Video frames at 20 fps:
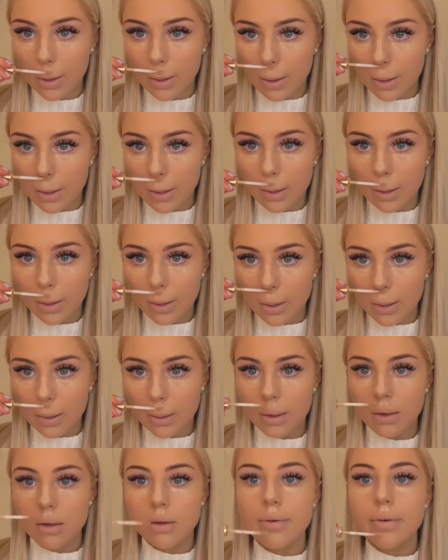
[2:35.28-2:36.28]

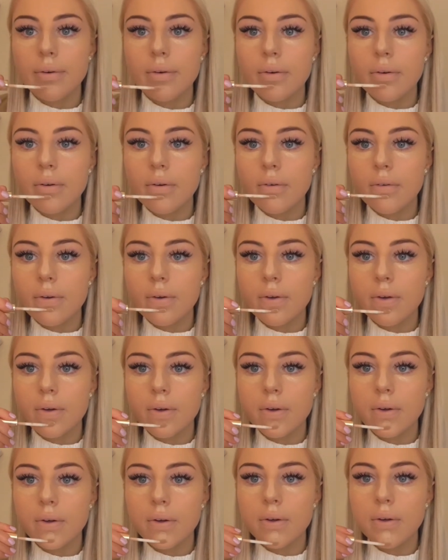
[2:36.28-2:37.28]

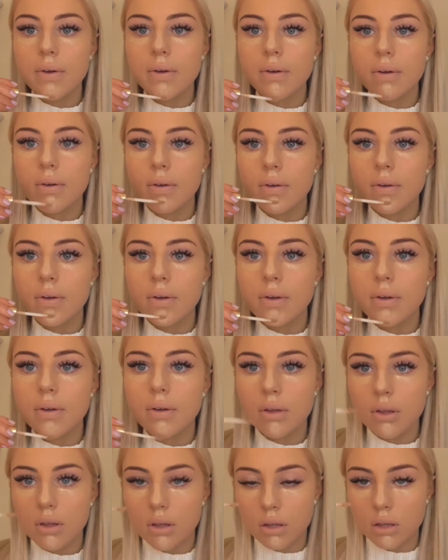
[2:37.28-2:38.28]

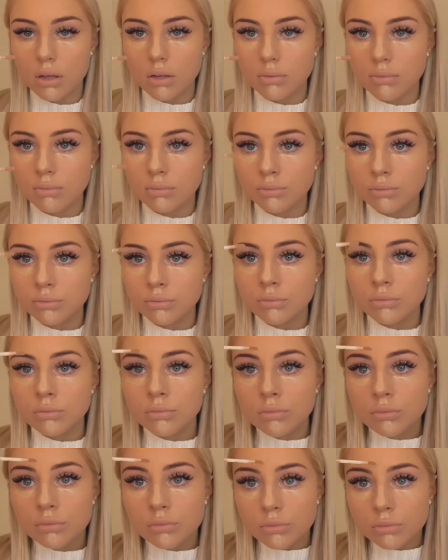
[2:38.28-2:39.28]

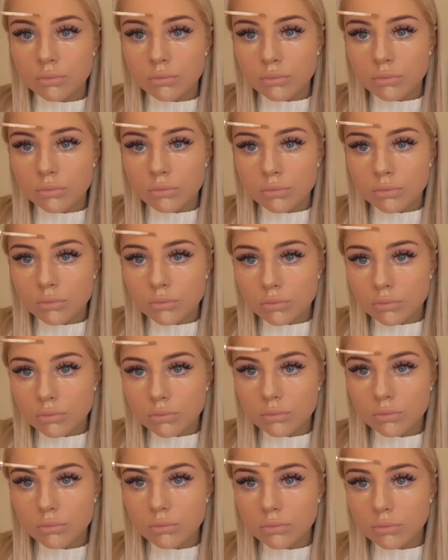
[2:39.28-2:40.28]

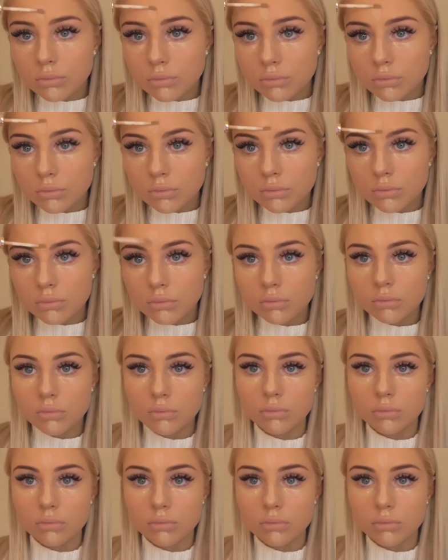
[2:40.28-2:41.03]
Nobody speaks.